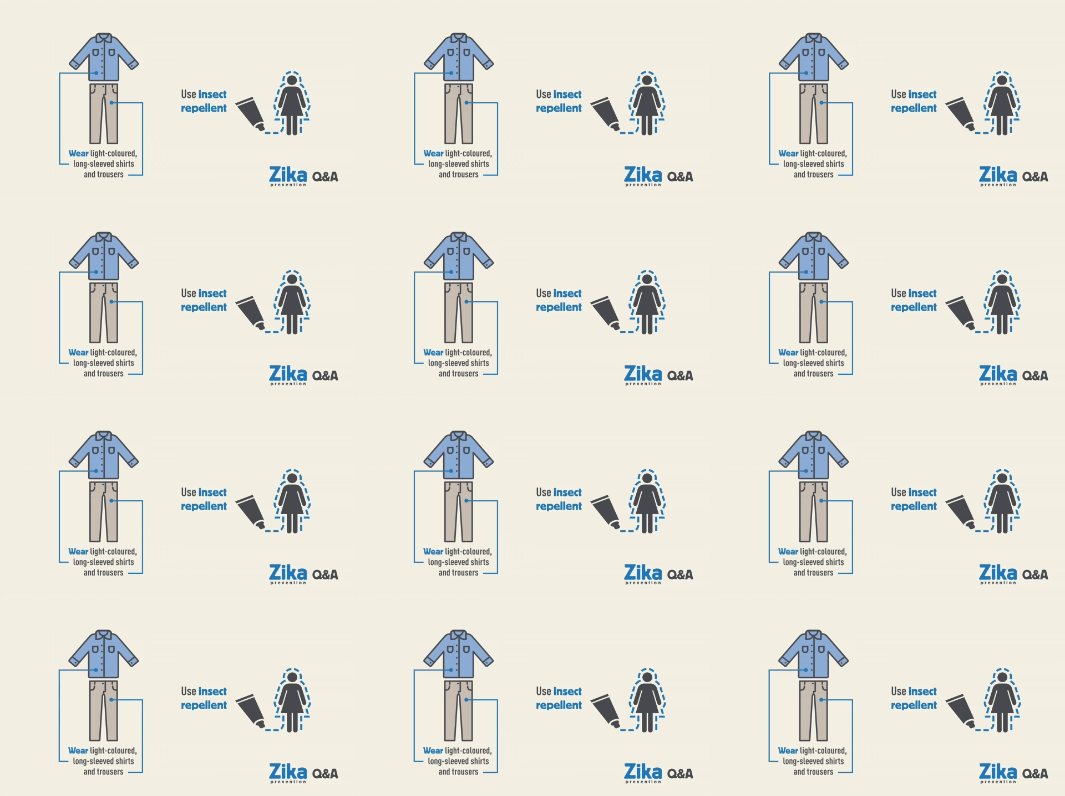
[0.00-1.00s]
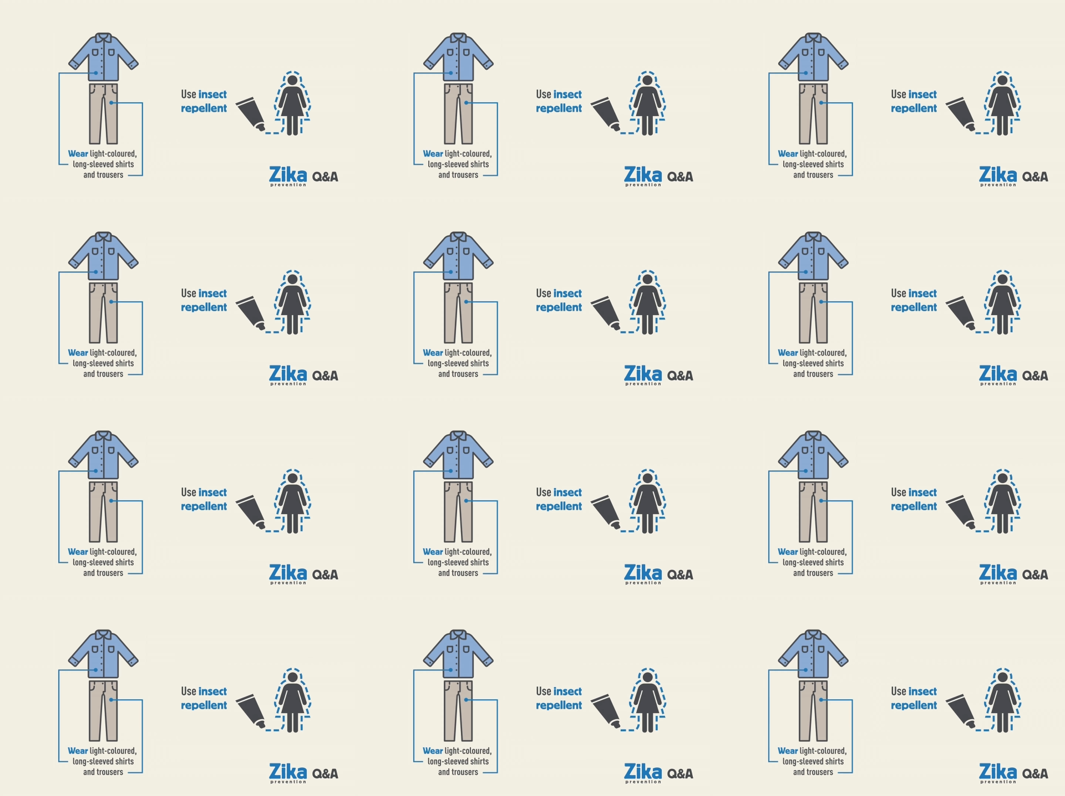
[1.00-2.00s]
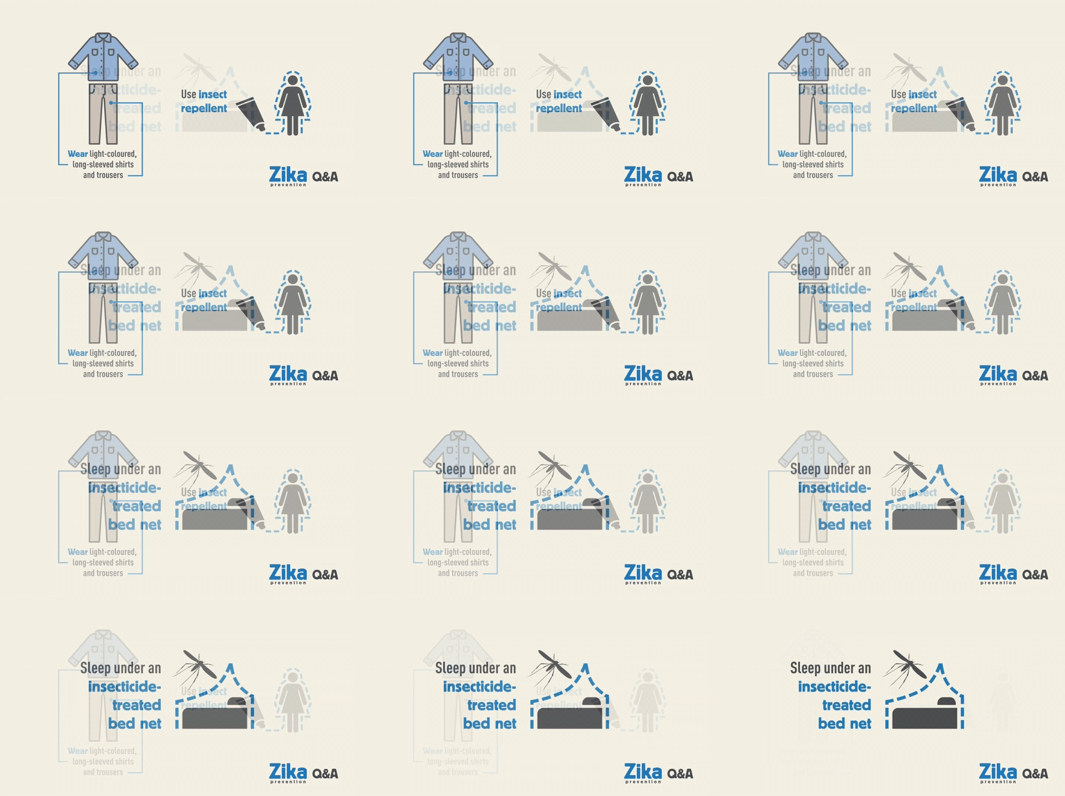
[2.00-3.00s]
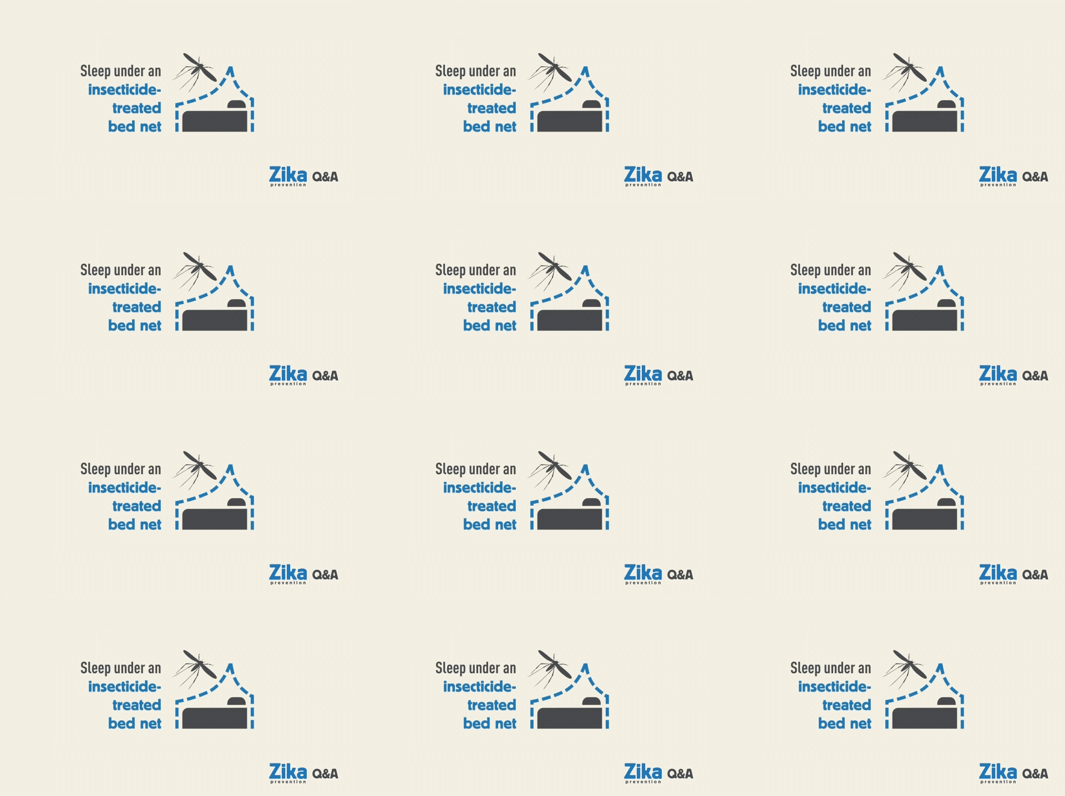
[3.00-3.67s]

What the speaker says: [unreadable: no face in view]